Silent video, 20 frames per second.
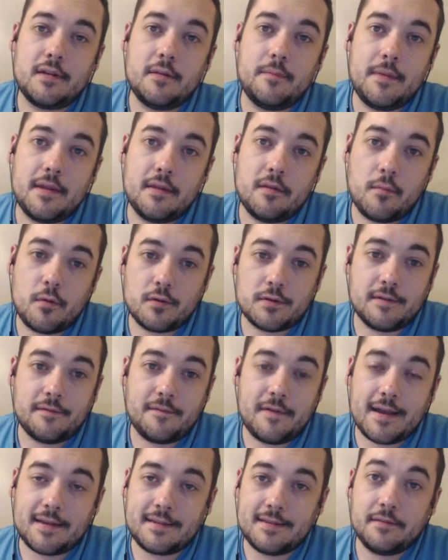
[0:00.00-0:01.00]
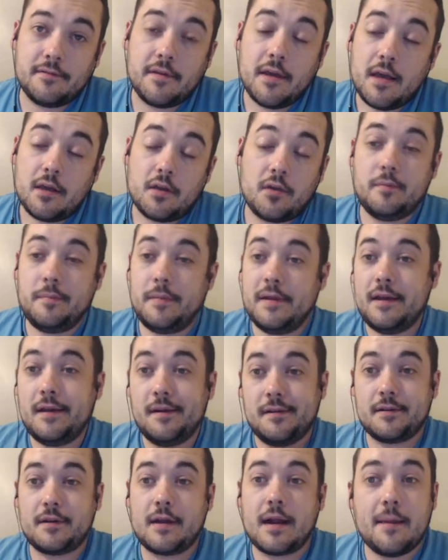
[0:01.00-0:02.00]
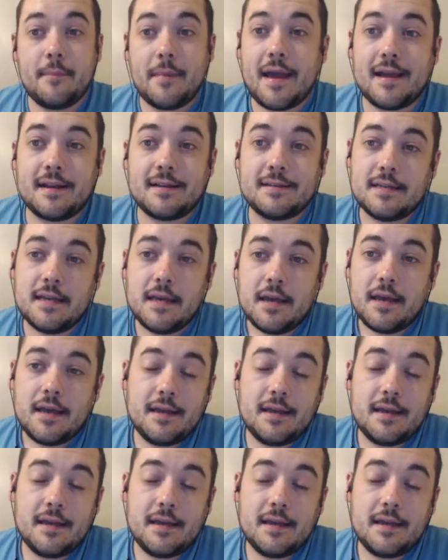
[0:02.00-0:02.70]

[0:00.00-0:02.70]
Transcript: to be the most effective. Could be under eye bags.